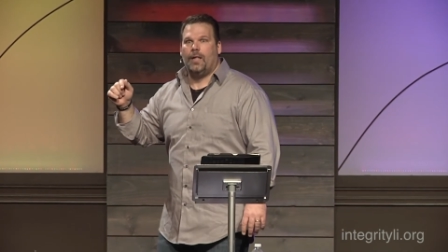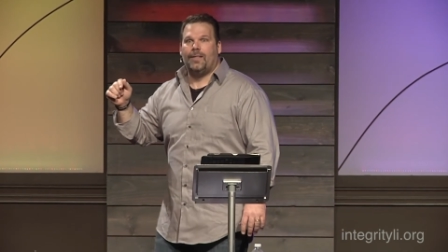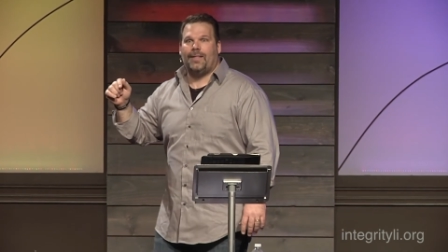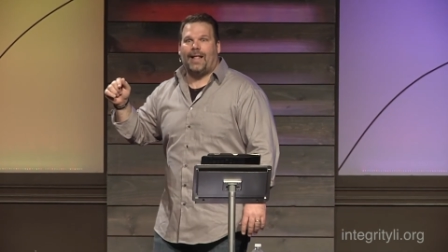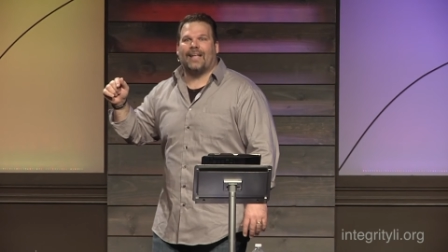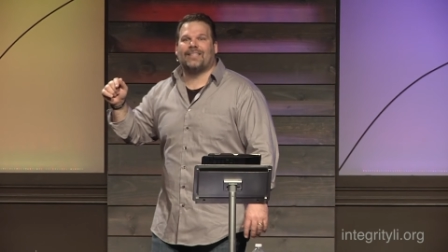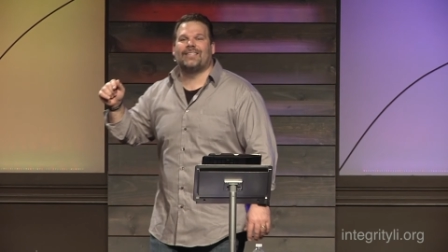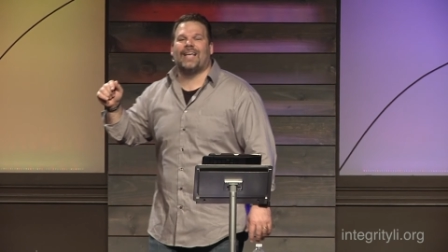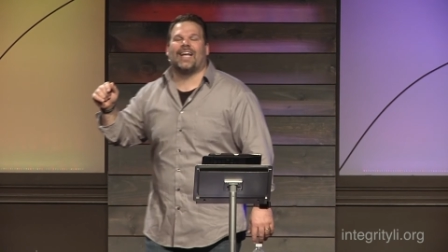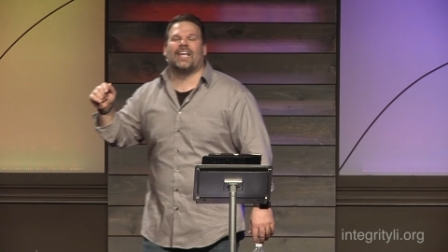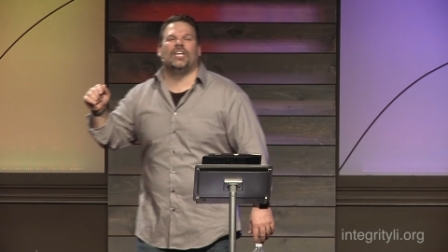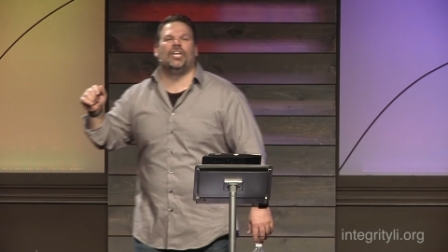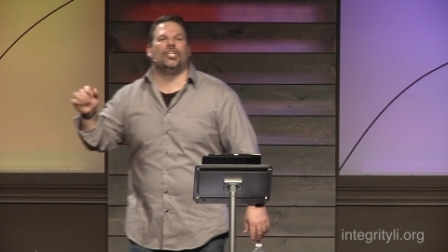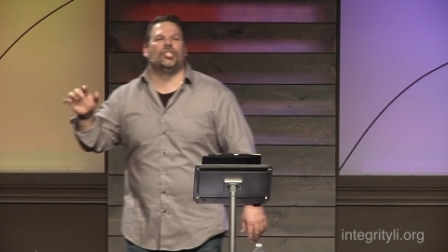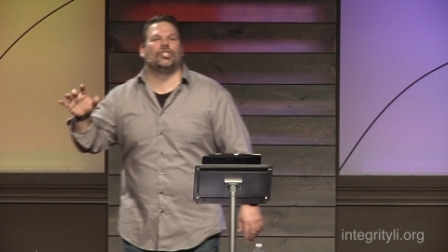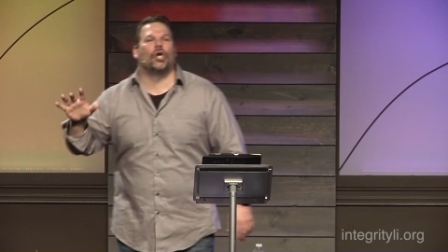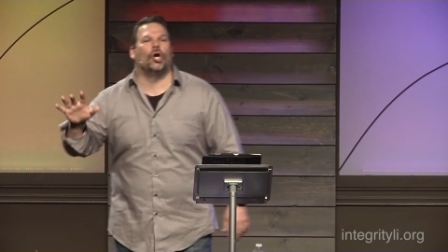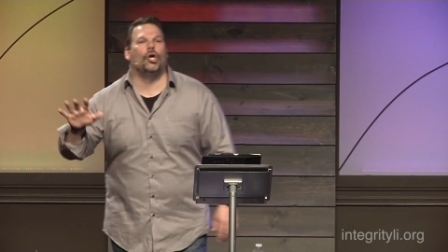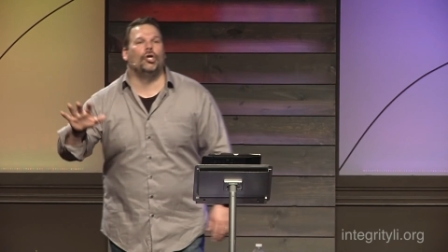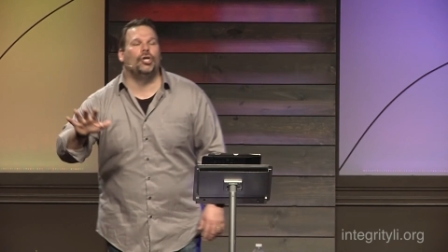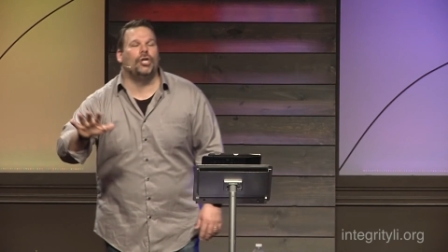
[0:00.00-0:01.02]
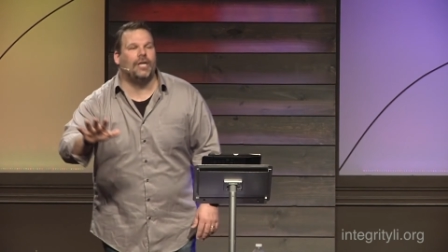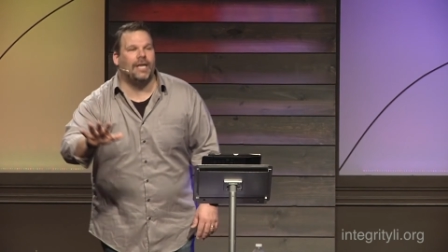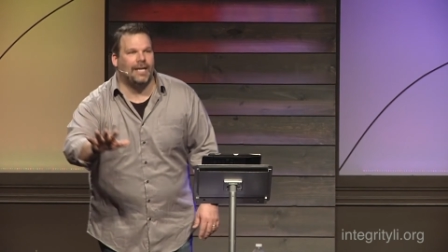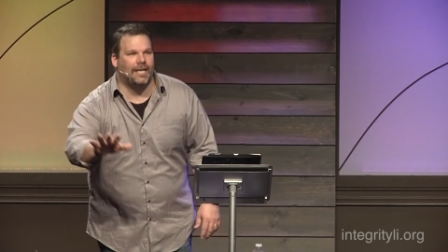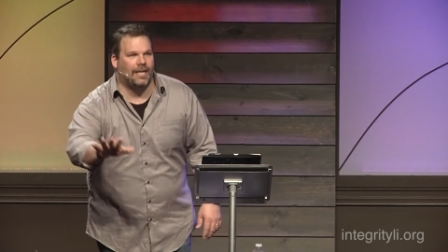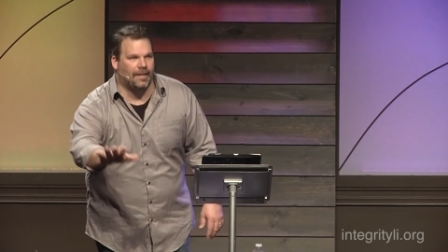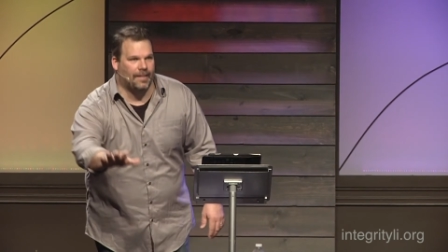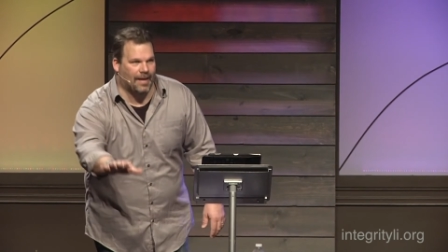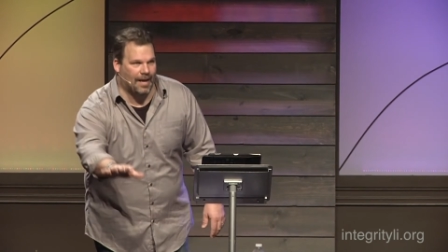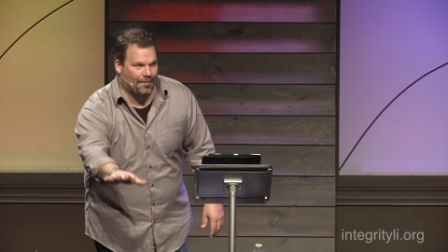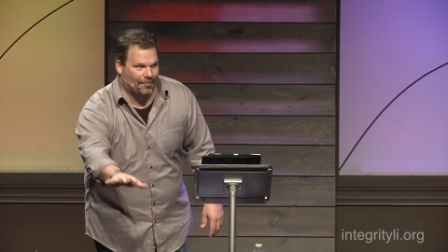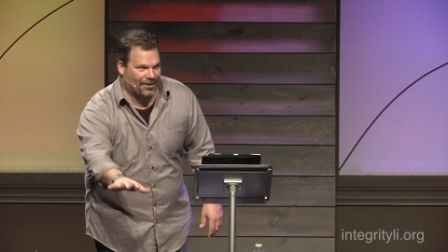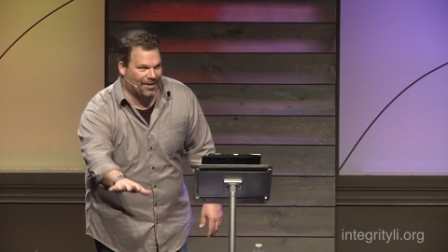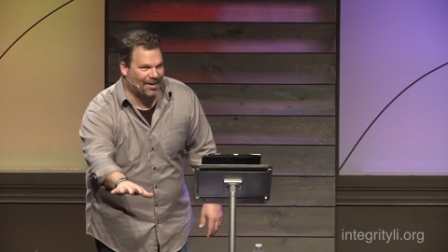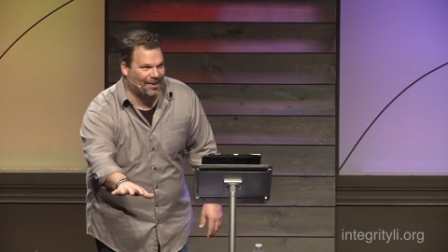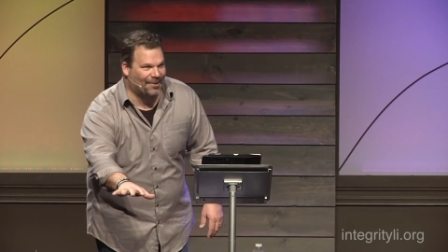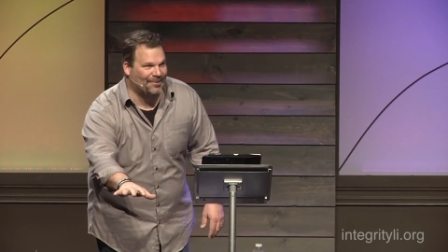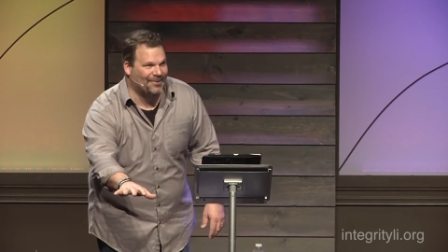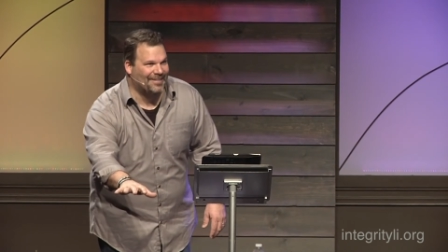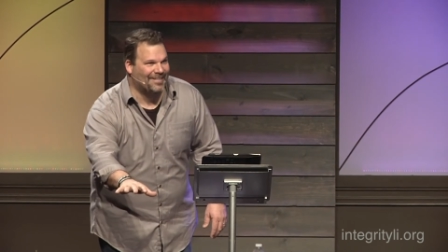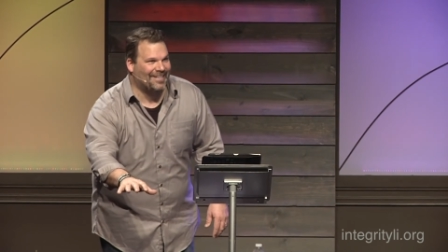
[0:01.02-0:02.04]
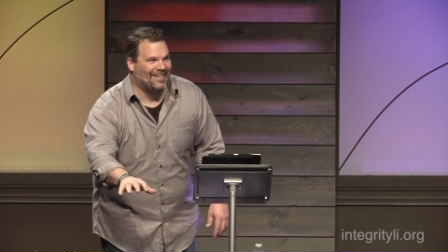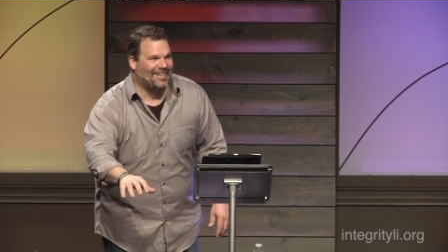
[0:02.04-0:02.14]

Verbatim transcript: That's like an eternity to them, you know?